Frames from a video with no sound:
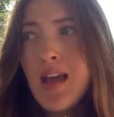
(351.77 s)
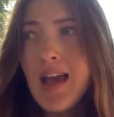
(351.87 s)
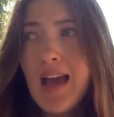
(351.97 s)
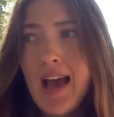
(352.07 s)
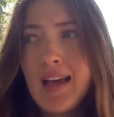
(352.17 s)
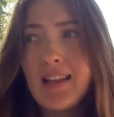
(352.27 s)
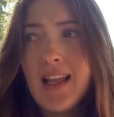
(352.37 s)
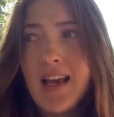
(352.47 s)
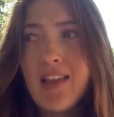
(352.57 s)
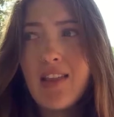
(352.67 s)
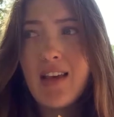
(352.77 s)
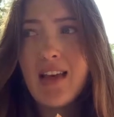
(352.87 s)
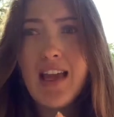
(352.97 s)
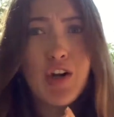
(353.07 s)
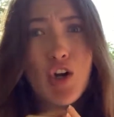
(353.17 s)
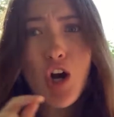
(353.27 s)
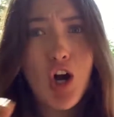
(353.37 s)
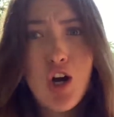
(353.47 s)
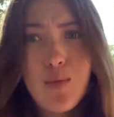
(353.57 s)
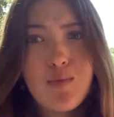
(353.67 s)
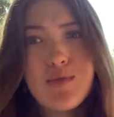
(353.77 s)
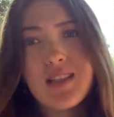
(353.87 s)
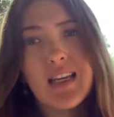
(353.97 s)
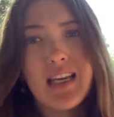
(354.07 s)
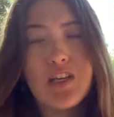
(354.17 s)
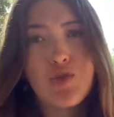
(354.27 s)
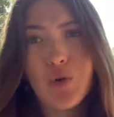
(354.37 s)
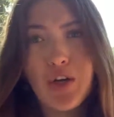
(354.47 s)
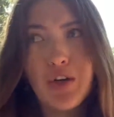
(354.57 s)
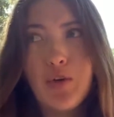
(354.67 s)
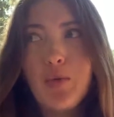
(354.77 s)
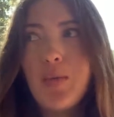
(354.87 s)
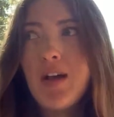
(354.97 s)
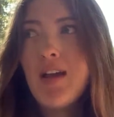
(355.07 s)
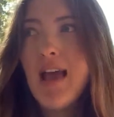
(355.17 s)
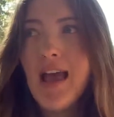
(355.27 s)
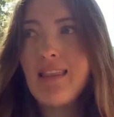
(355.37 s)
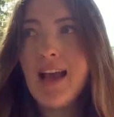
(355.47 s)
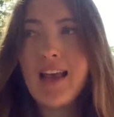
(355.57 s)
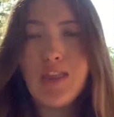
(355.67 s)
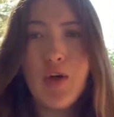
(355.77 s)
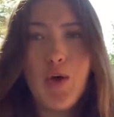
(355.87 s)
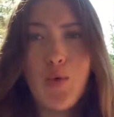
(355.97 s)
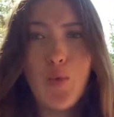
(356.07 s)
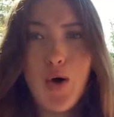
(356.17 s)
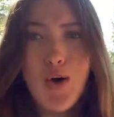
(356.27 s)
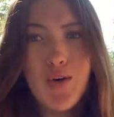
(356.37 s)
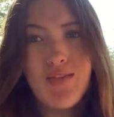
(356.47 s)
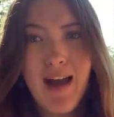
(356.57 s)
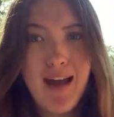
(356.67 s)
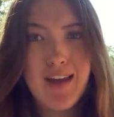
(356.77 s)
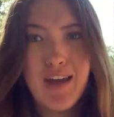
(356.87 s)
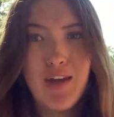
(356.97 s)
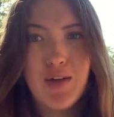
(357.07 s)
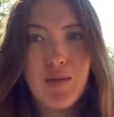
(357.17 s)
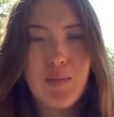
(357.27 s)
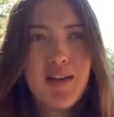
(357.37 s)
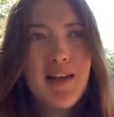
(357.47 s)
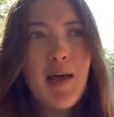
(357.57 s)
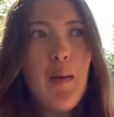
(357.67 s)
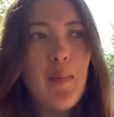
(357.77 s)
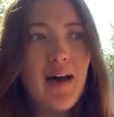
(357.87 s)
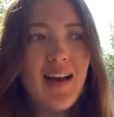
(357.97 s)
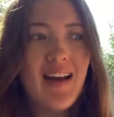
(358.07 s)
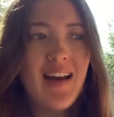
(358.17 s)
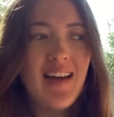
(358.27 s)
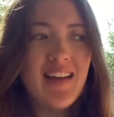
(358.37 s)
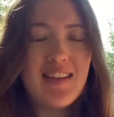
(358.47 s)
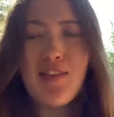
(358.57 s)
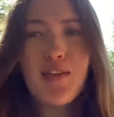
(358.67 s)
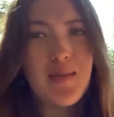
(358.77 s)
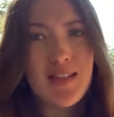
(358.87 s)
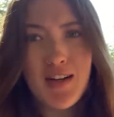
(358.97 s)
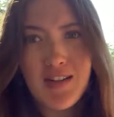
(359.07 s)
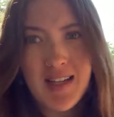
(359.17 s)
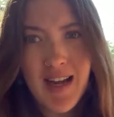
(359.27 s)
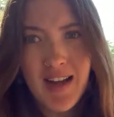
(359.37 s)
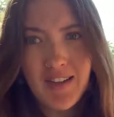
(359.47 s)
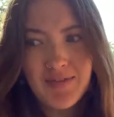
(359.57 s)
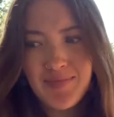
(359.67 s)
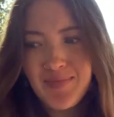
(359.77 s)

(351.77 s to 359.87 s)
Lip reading: It had like the intercoms in each room and like the wall vacuum, but it definitely wasn't our style.